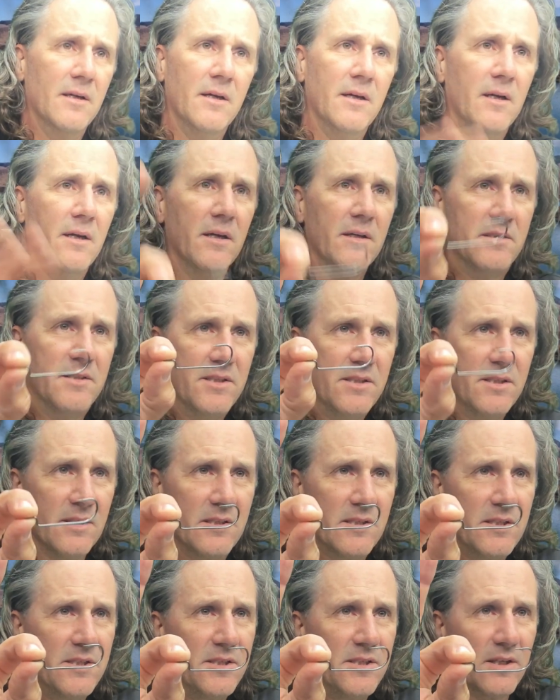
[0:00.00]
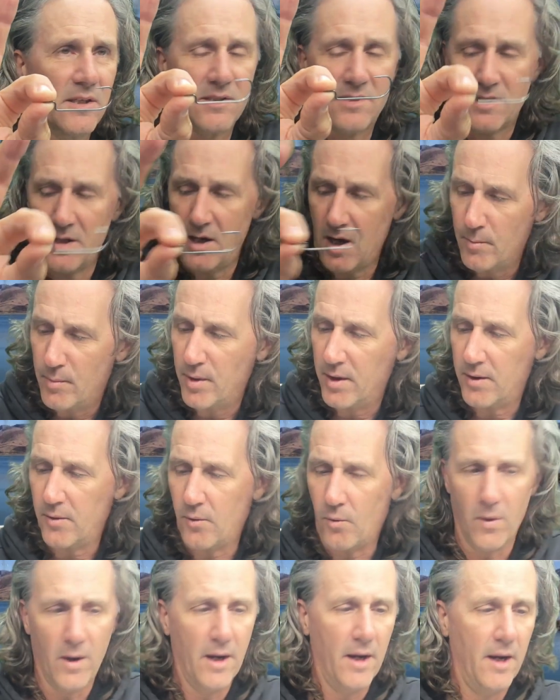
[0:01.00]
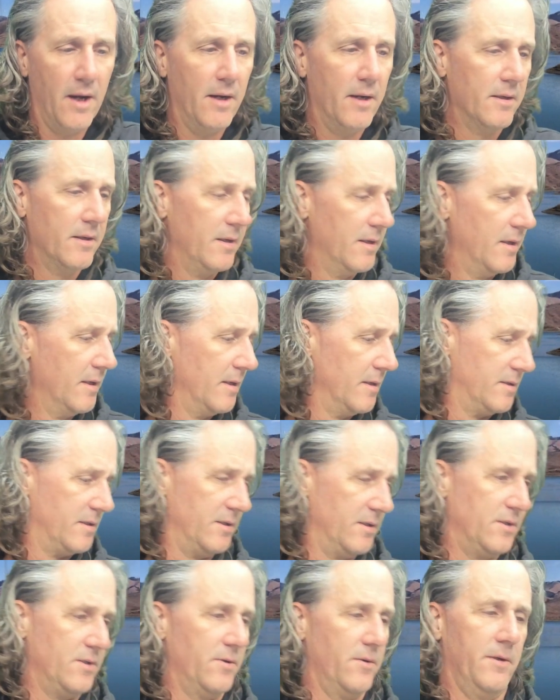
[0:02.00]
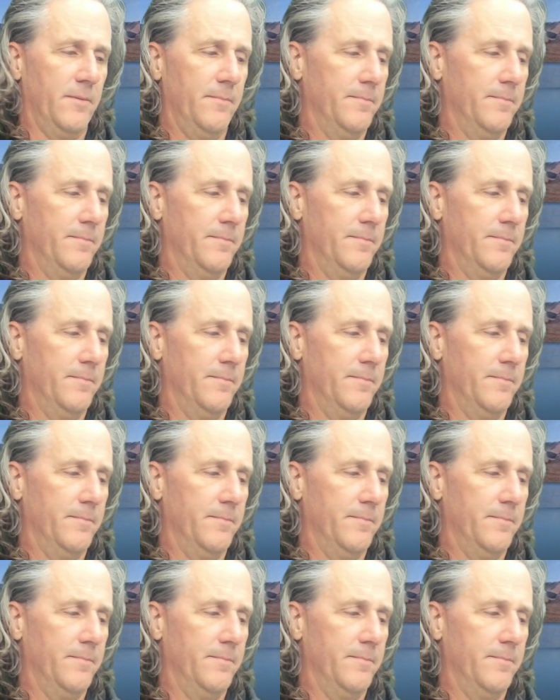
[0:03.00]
It's just a better way to do it.